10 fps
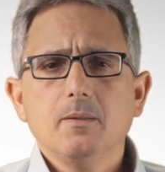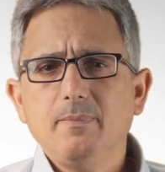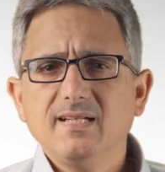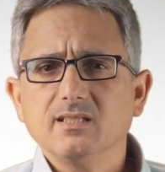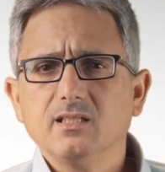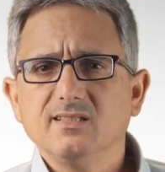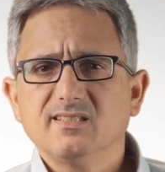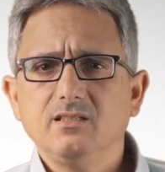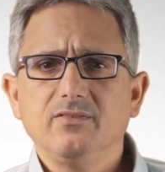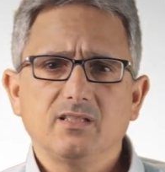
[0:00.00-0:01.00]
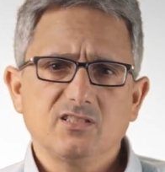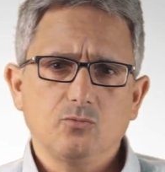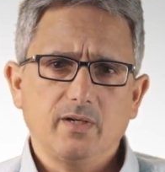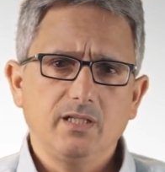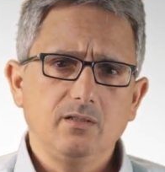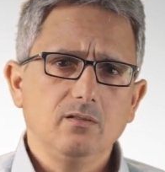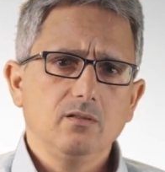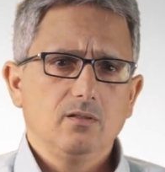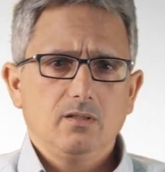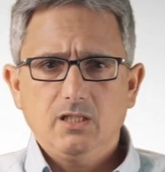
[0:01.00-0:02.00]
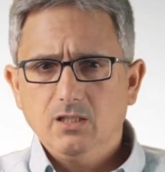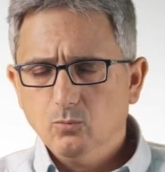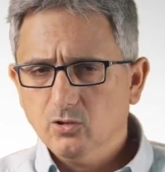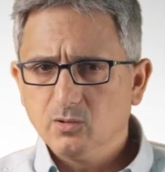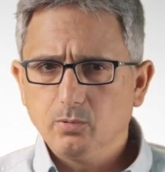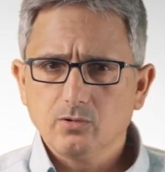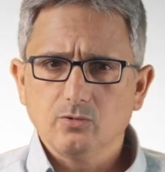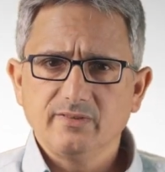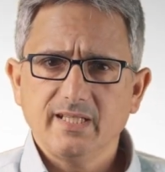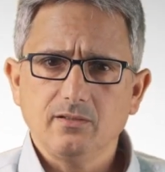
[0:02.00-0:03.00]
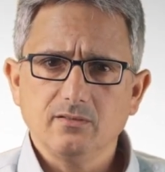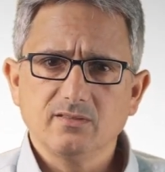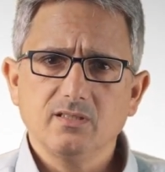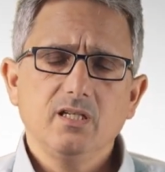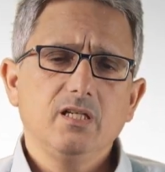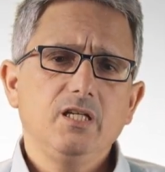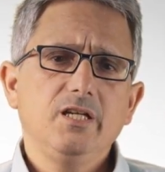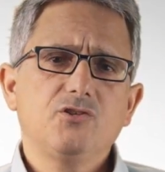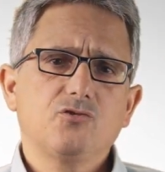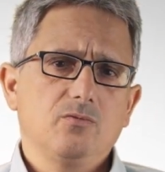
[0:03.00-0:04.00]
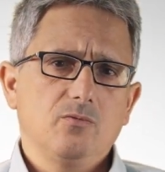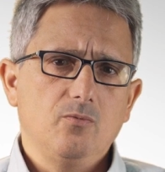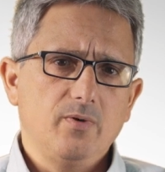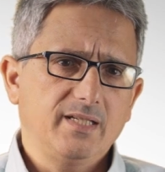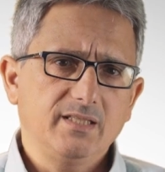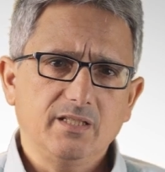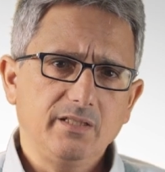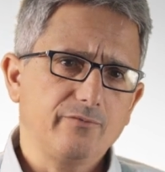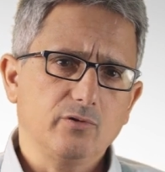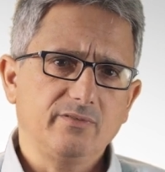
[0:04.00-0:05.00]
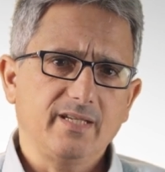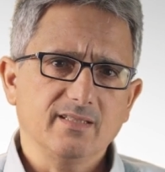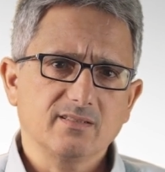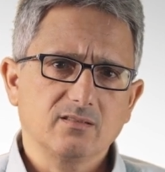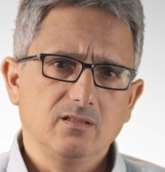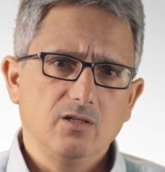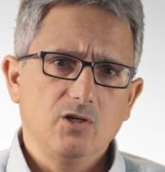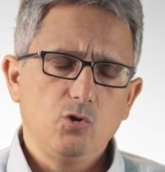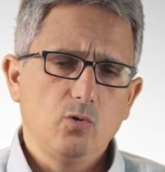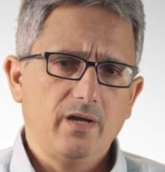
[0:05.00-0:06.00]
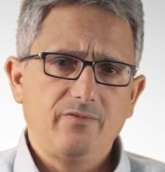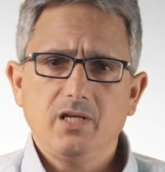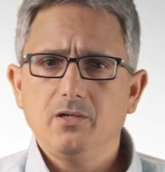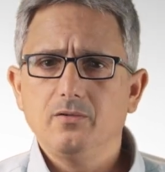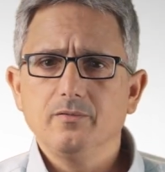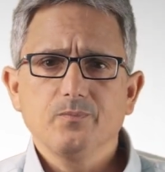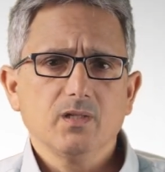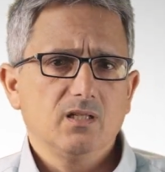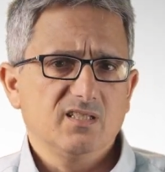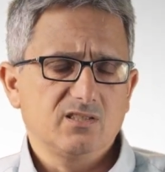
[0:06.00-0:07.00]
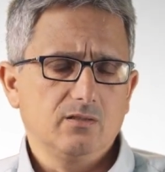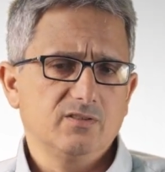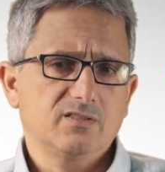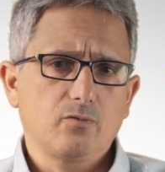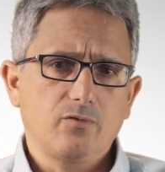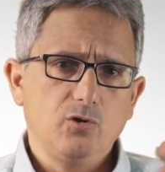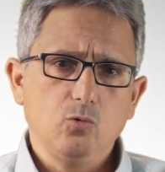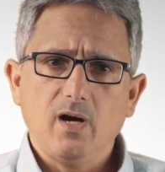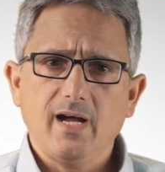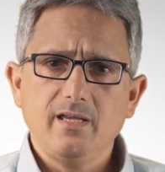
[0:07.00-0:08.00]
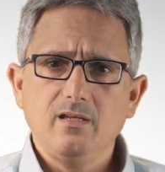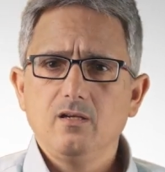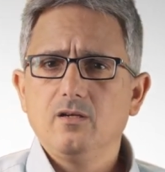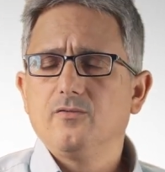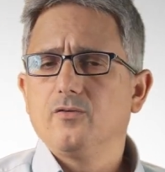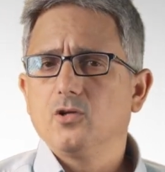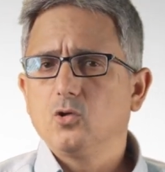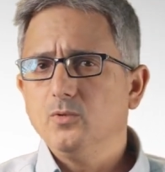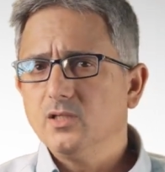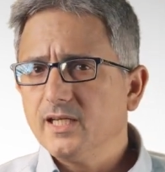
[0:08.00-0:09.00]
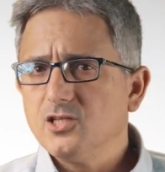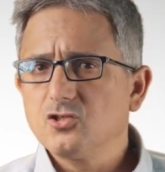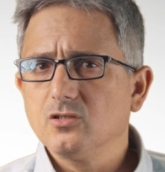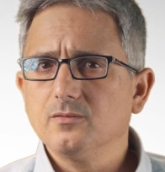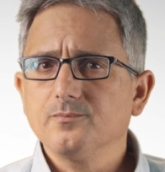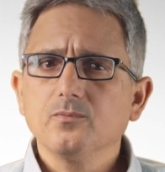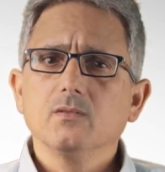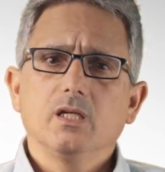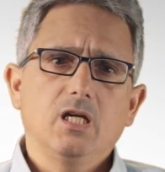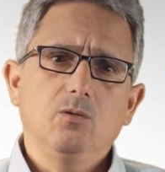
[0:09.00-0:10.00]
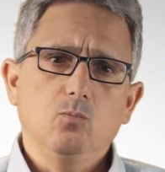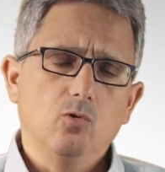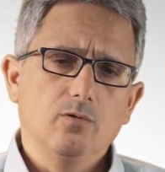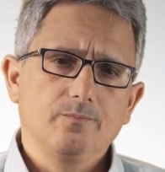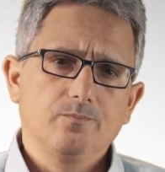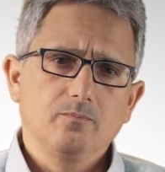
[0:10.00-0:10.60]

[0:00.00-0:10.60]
Basically, CVAT is running in multiple containers, each running a different task. You have here a service for the UI, for the communication, and more.